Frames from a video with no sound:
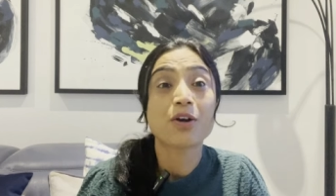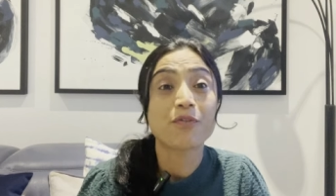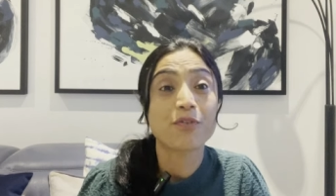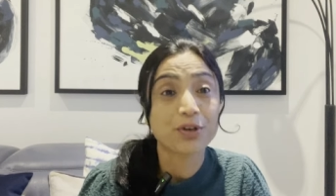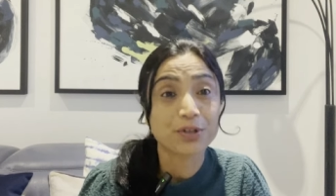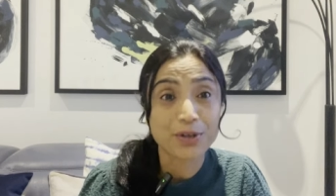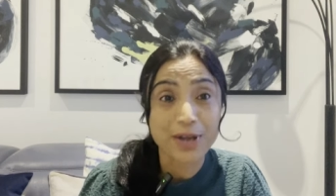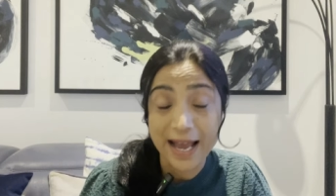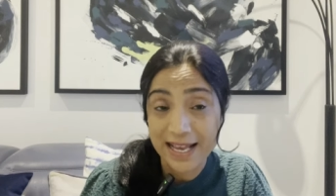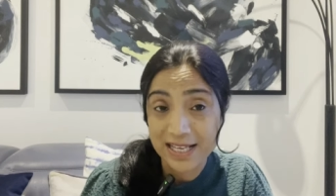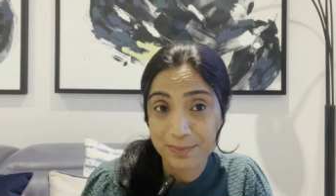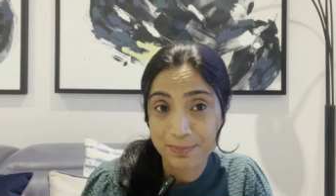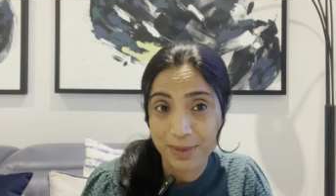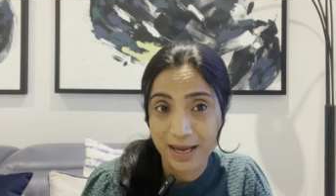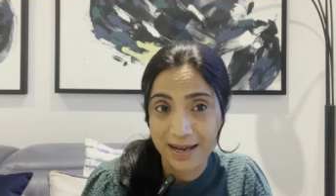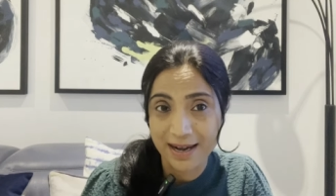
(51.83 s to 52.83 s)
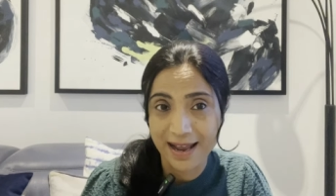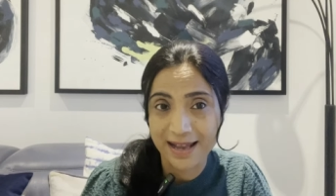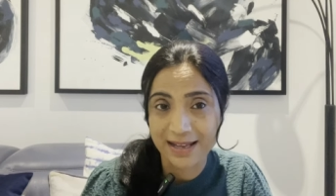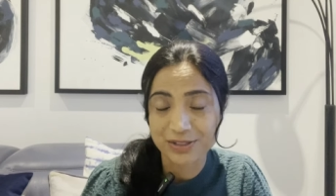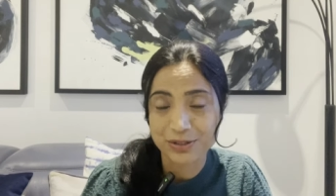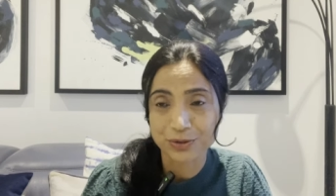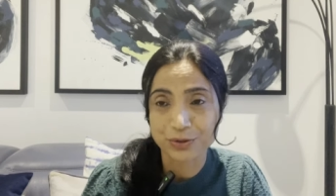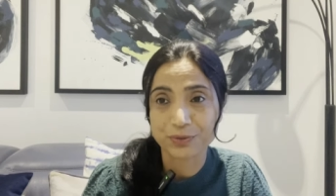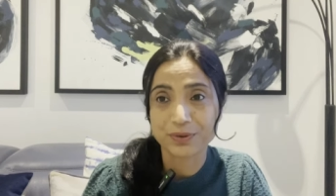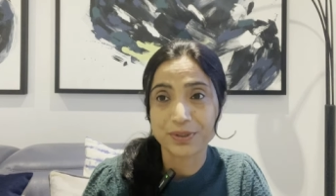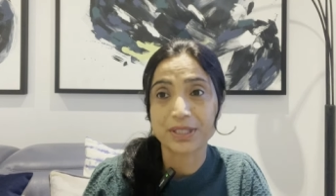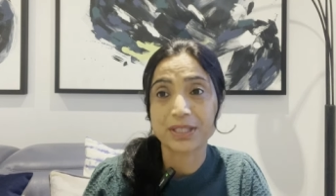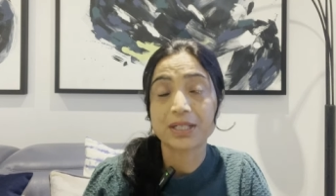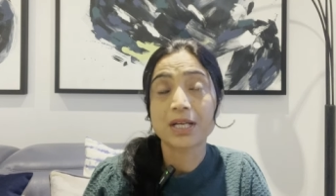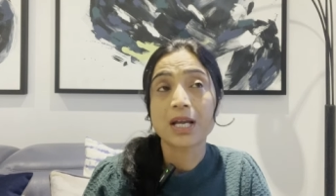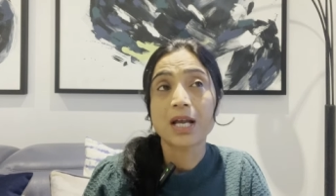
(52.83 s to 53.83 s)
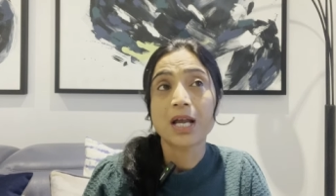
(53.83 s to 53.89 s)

for your SBAR handover